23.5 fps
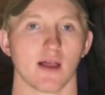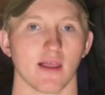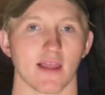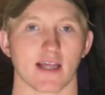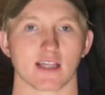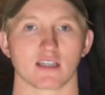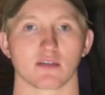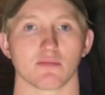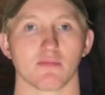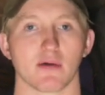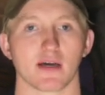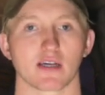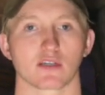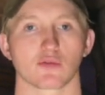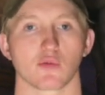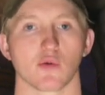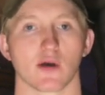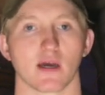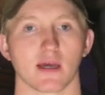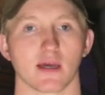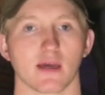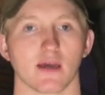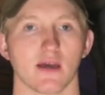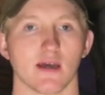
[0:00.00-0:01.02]
That's the best
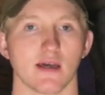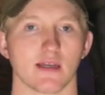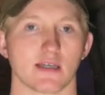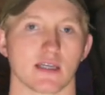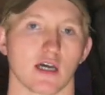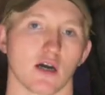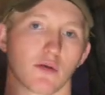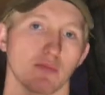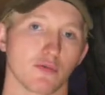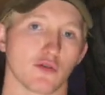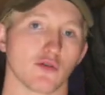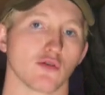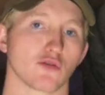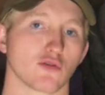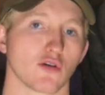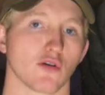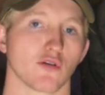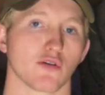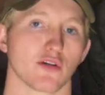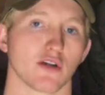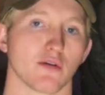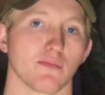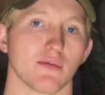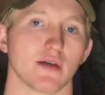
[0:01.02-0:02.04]
way to help you grow
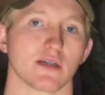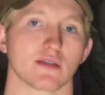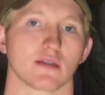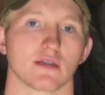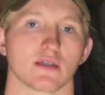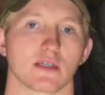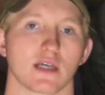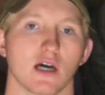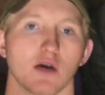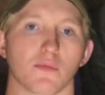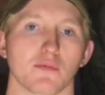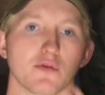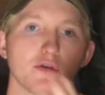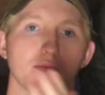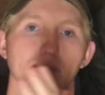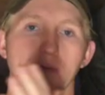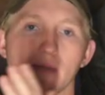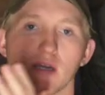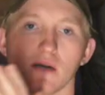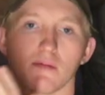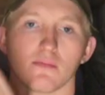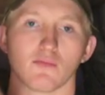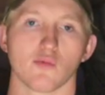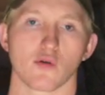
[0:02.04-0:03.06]
your business, help you
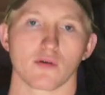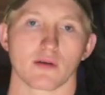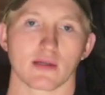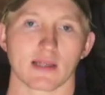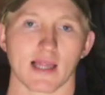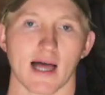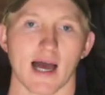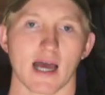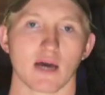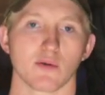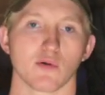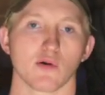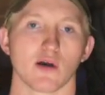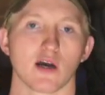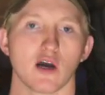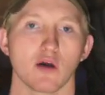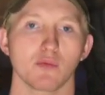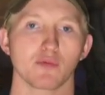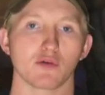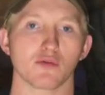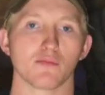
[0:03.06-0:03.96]
become more reliable, help